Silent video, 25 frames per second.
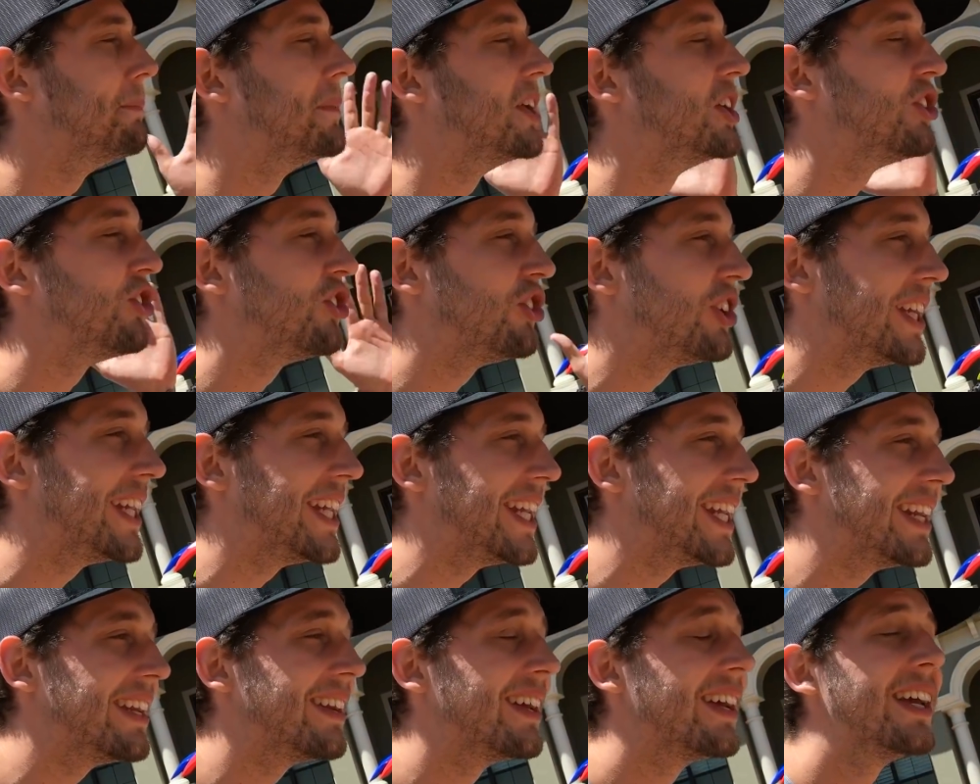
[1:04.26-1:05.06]

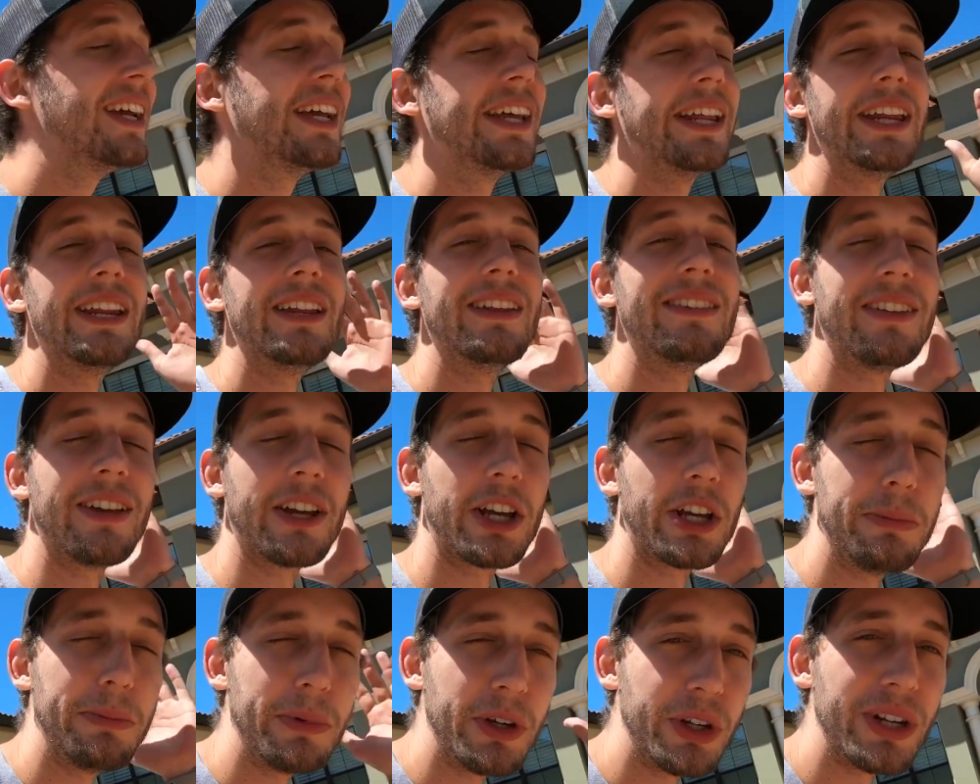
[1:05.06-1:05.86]
machine. It is a
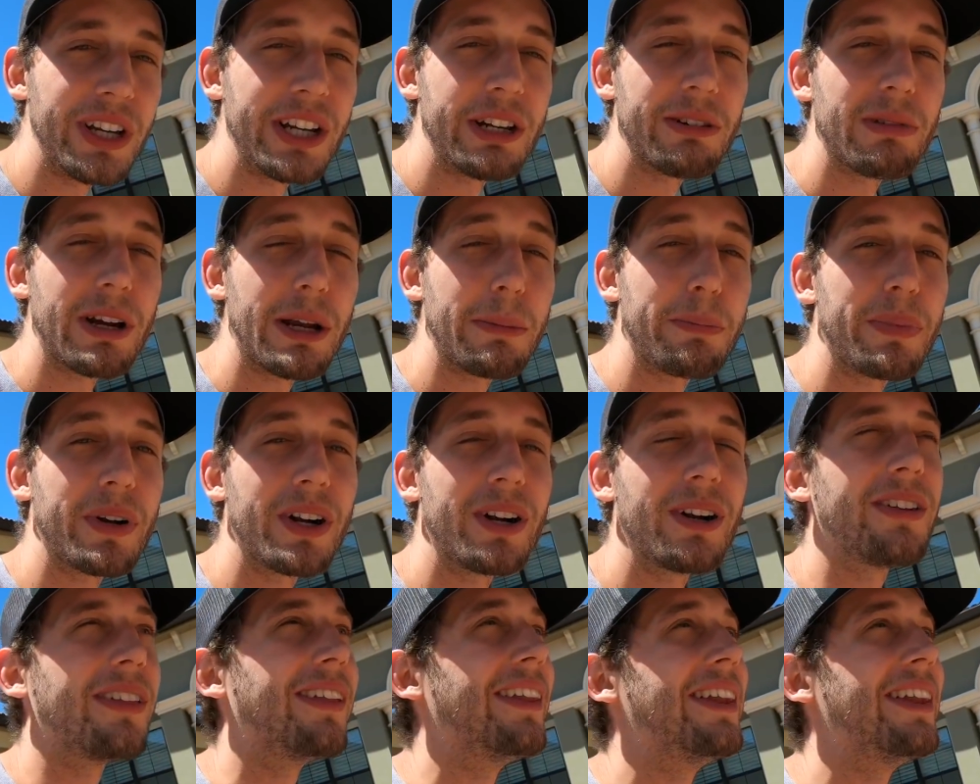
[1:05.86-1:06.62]
community ripper.